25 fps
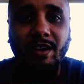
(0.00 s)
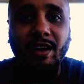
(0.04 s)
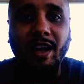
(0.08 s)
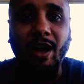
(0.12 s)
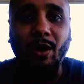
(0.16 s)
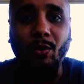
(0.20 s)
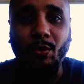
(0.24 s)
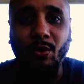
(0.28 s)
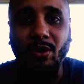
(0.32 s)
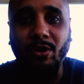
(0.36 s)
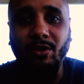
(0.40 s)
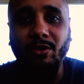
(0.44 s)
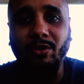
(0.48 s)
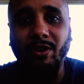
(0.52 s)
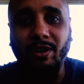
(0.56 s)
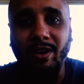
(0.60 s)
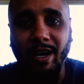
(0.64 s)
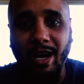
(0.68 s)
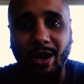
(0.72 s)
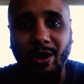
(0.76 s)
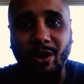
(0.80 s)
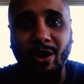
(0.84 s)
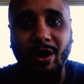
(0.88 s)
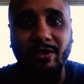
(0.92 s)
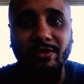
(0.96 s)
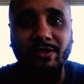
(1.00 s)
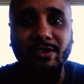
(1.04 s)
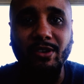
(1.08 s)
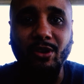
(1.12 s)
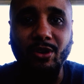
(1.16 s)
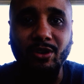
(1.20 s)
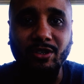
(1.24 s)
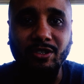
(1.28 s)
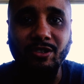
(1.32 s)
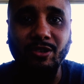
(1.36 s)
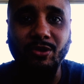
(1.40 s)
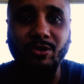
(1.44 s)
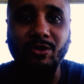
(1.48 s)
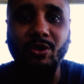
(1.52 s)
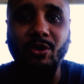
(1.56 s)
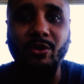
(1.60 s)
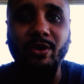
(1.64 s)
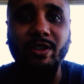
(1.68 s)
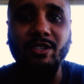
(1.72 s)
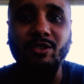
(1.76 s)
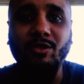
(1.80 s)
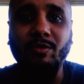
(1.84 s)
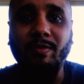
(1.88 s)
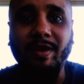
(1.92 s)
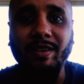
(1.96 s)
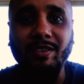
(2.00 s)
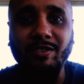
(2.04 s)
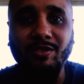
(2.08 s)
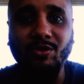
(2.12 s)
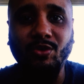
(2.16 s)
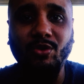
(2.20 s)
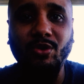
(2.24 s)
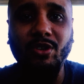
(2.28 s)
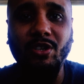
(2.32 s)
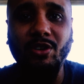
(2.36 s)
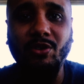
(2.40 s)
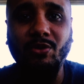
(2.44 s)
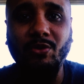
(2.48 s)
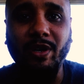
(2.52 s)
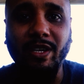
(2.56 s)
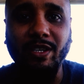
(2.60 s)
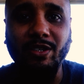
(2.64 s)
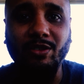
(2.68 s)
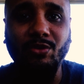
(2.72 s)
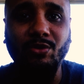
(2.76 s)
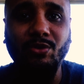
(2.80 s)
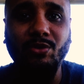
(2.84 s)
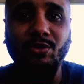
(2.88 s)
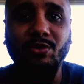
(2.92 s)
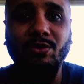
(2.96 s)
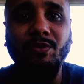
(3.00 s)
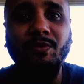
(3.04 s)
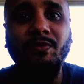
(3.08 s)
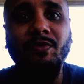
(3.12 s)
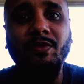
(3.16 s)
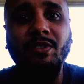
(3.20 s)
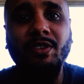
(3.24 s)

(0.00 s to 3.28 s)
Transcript: I will, however, also go into my studio and do